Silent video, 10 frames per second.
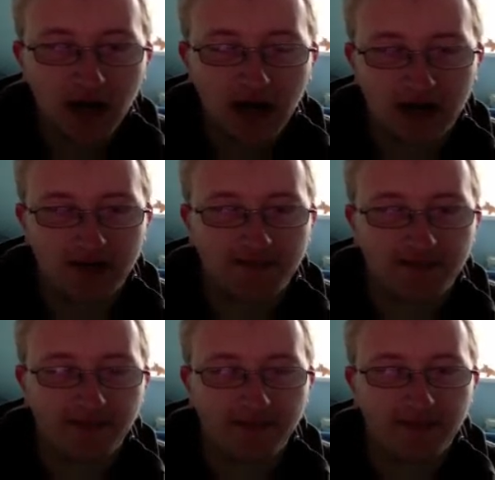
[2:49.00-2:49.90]

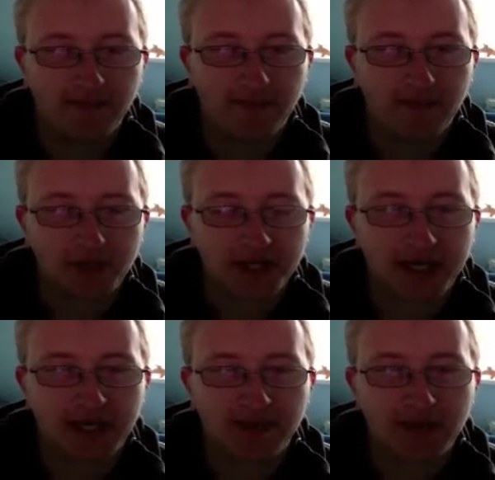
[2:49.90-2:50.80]
um,
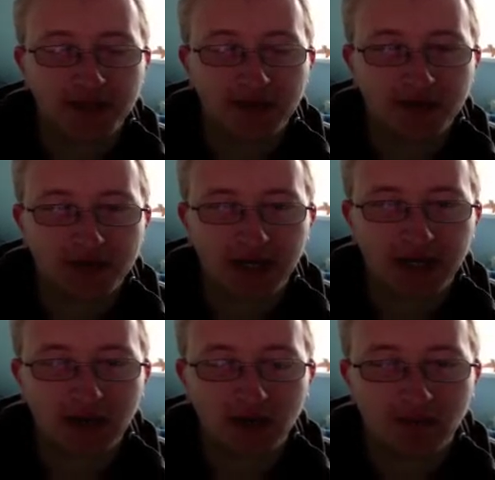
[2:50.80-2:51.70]
checking emails
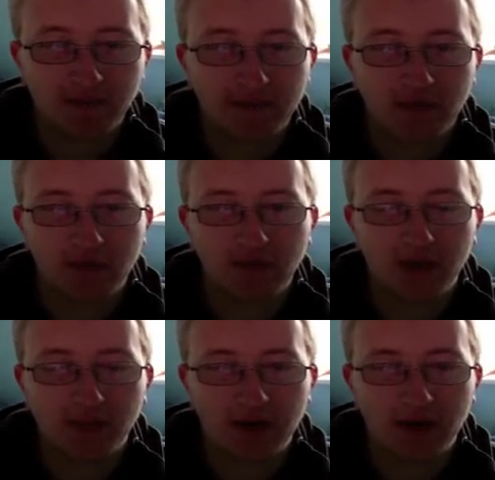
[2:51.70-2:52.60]
constantly with your
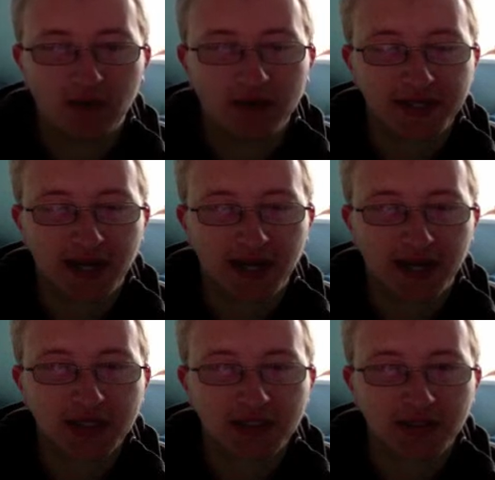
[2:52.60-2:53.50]
mobile internet
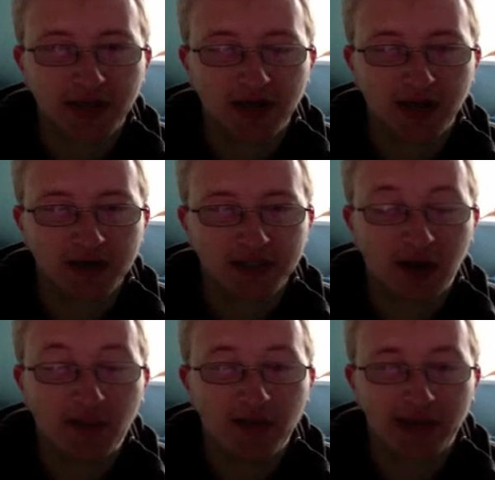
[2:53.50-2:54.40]
connection, they are going to
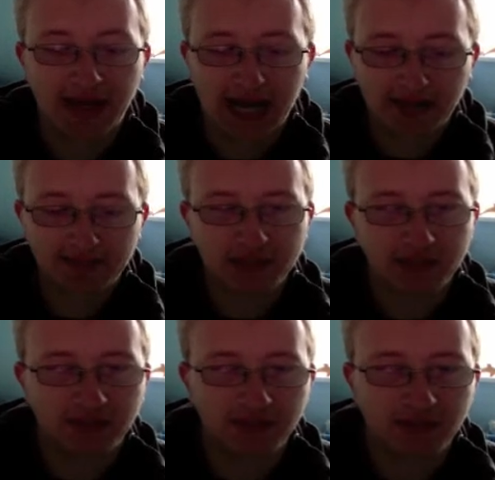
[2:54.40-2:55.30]
start putting caps
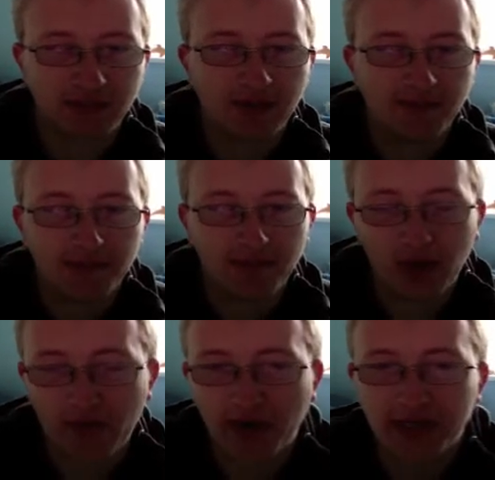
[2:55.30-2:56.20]
on
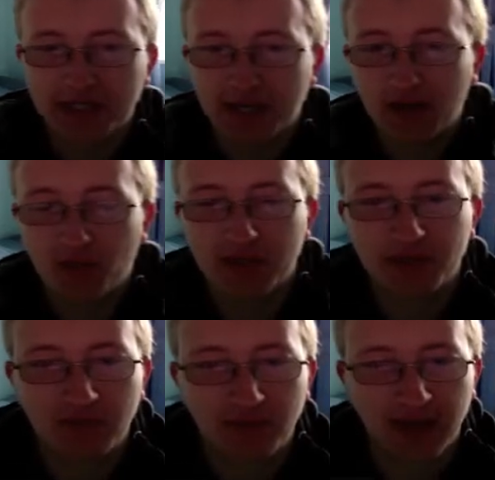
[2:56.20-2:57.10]
mobile internet, which
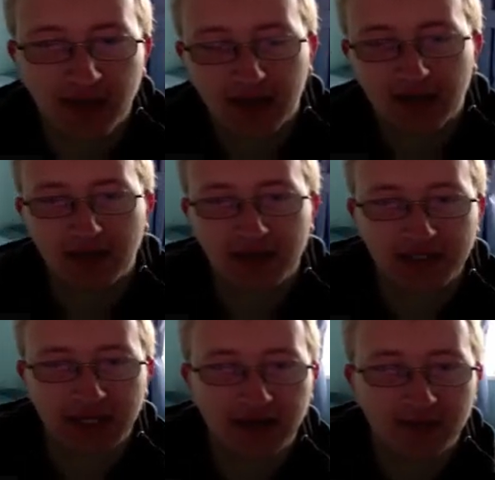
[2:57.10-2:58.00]
will make
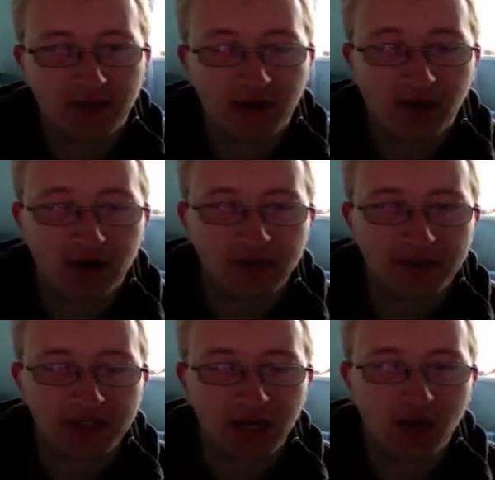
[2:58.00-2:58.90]
internet mobile
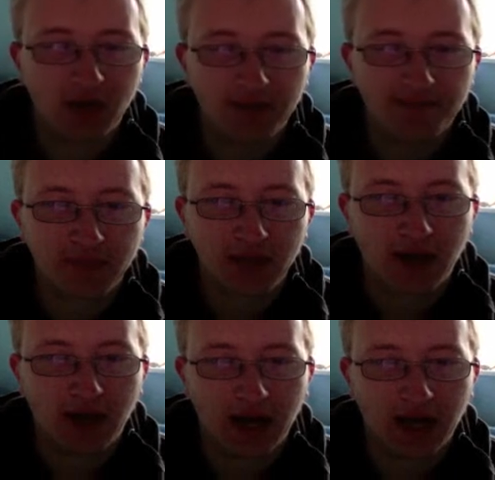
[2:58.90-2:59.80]
slower,
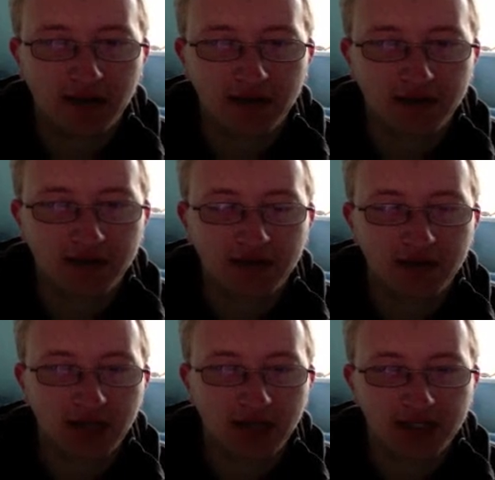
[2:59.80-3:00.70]
and
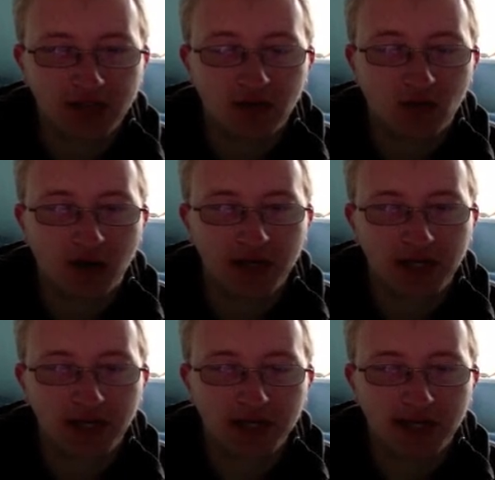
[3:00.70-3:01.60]
it's not a wise
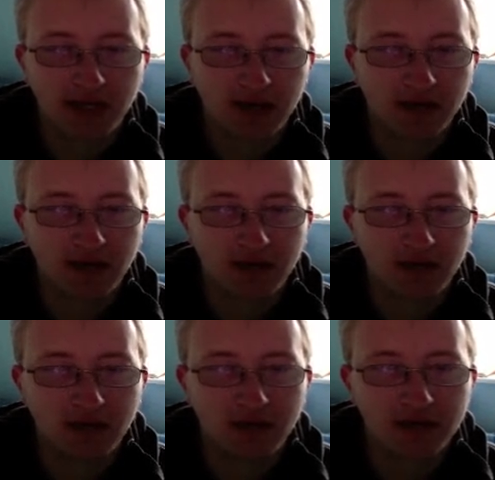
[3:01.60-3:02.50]
idea
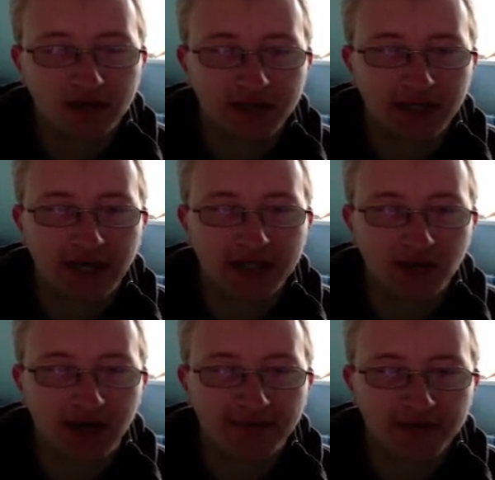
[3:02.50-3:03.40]
to use it unless
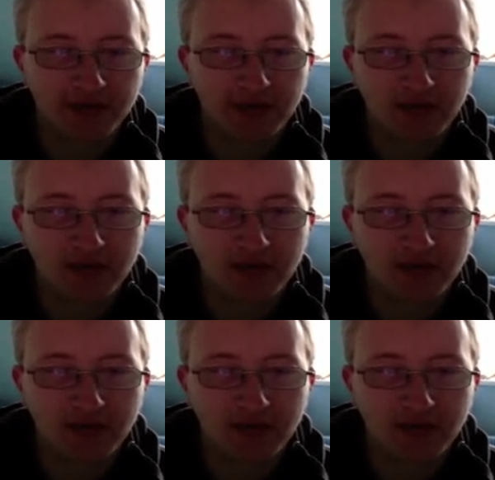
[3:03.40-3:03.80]
you have to.